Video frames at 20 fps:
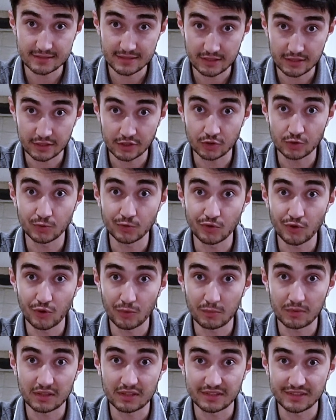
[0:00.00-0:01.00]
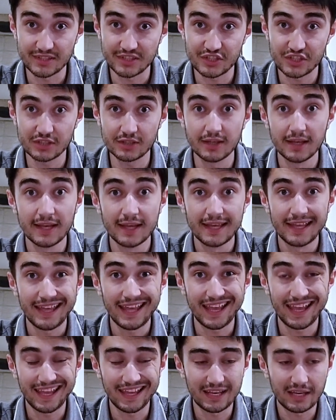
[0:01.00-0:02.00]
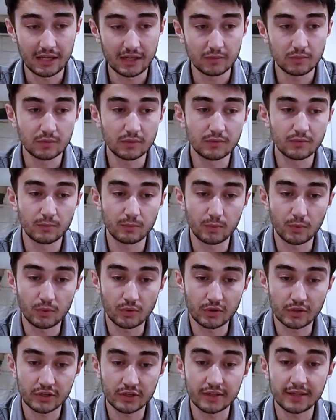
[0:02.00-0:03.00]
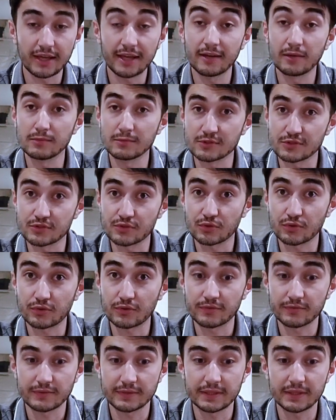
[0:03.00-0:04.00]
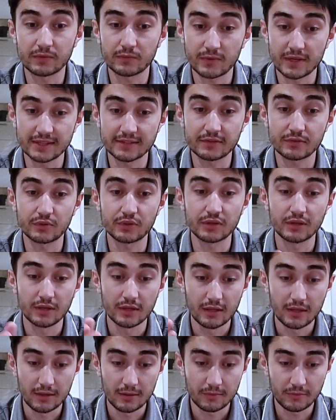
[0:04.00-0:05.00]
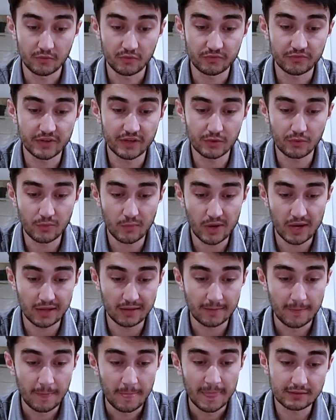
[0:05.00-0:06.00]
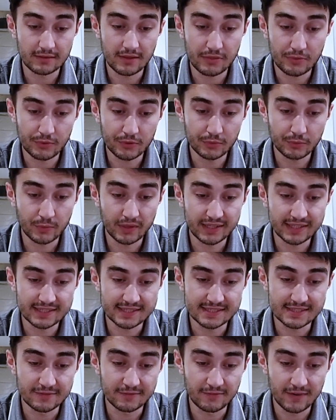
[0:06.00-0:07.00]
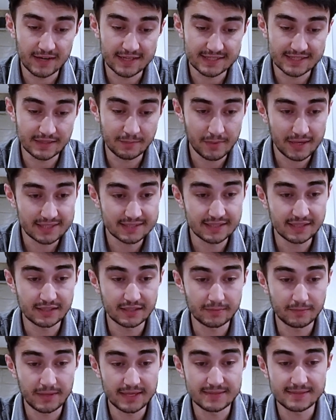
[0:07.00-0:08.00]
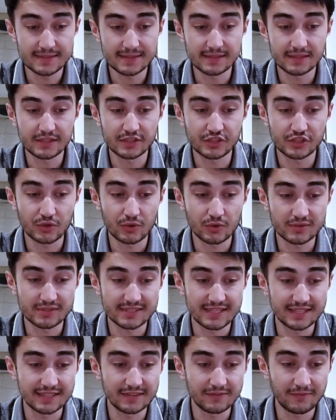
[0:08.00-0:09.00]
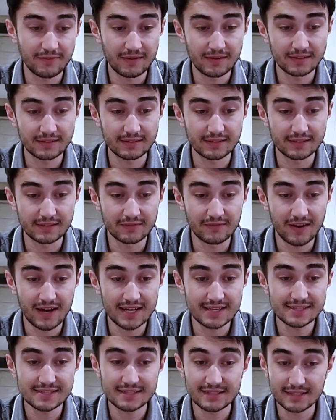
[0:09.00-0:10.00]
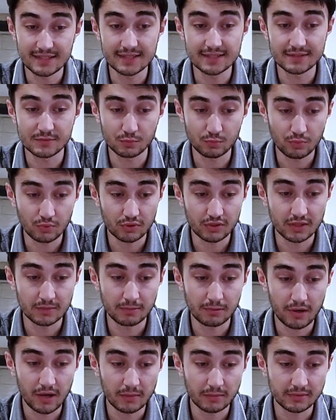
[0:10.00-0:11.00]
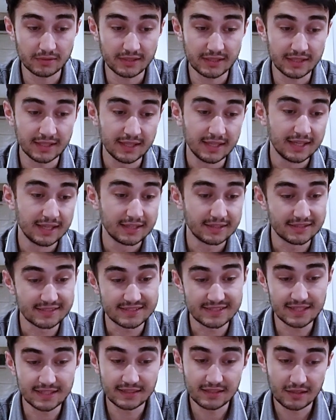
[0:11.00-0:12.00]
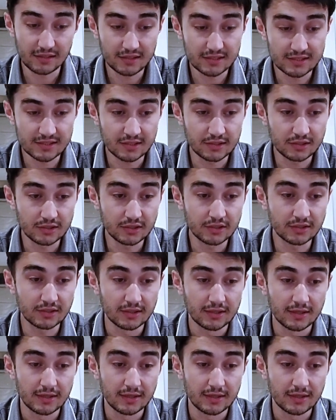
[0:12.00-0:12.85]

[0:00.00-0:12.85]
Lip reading: in good normal condition, and it will work and it will serve the renter very well. The third one is device. It basically shows that the device is working properly, the signal is good,